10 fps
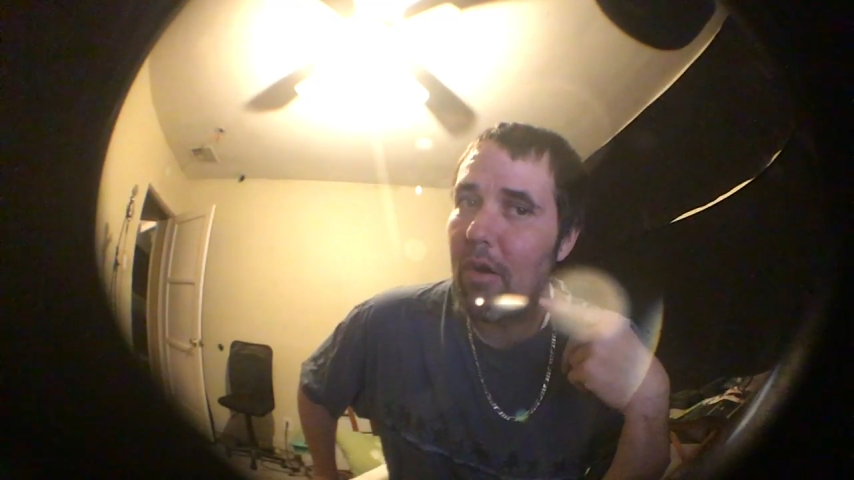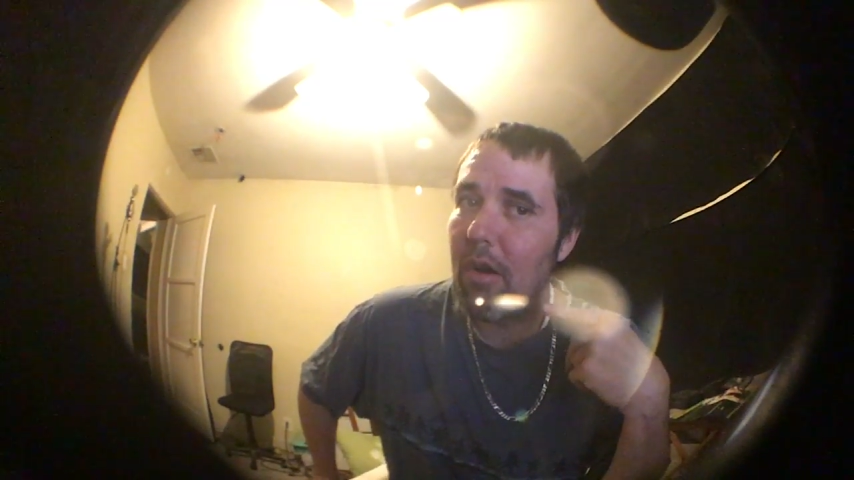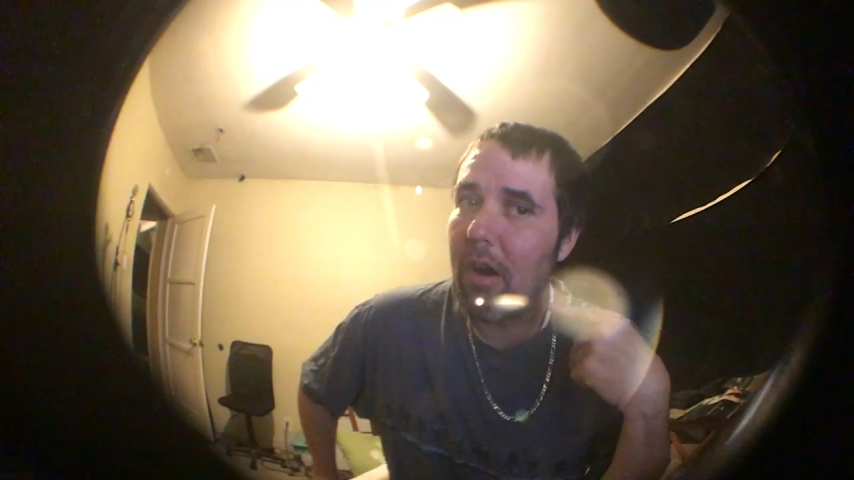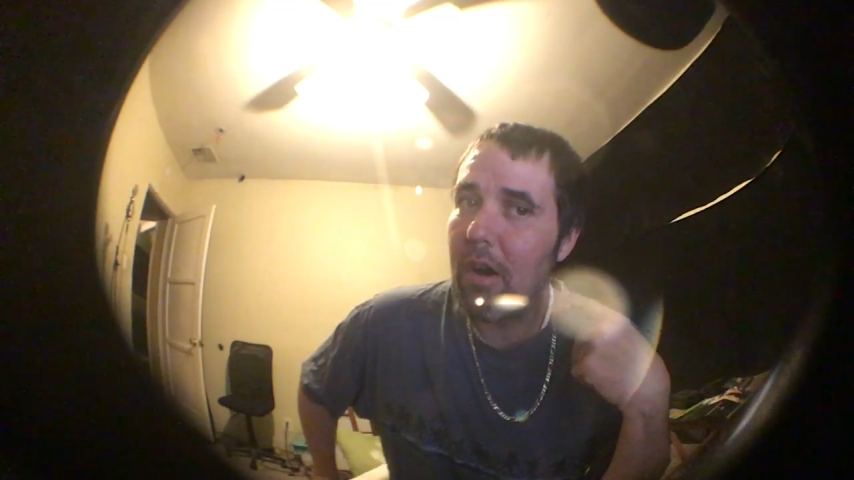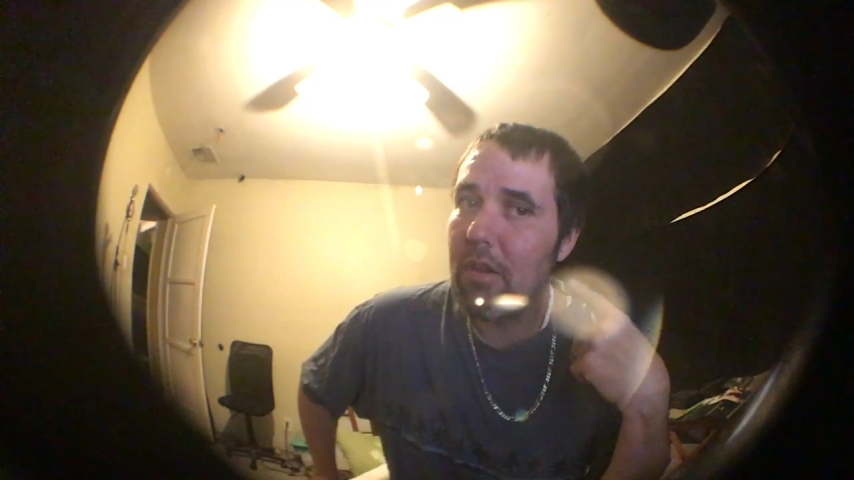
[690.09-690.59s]

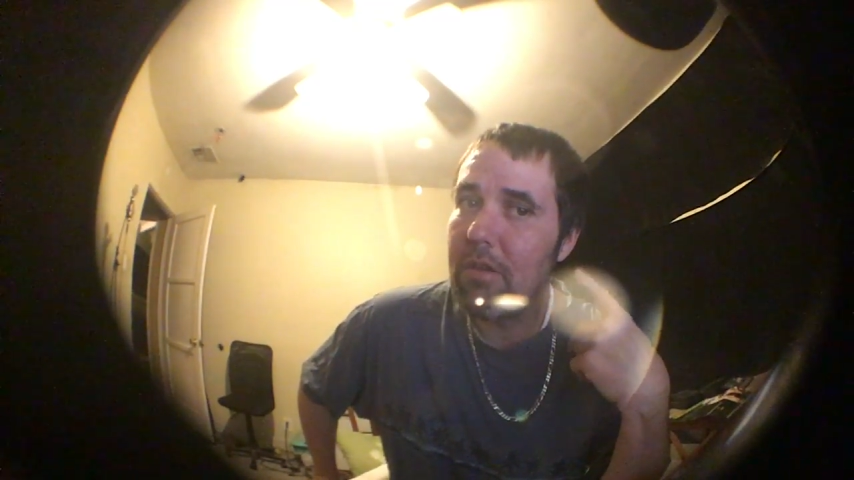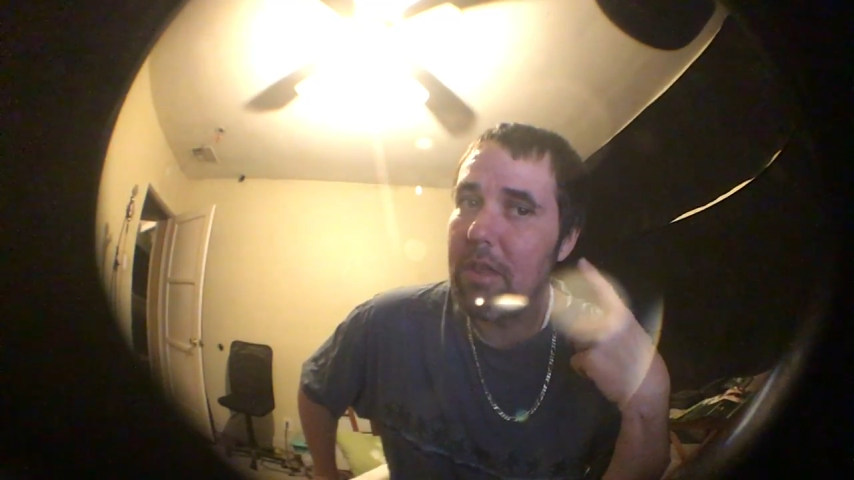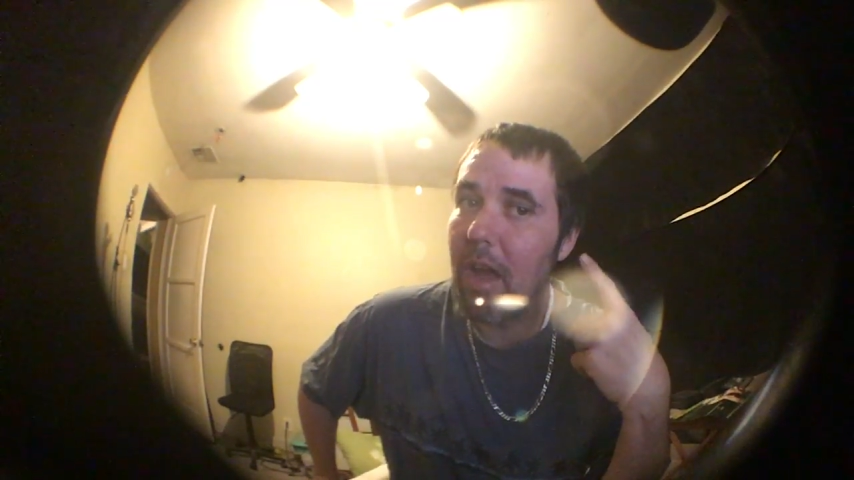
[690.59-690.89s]
or are you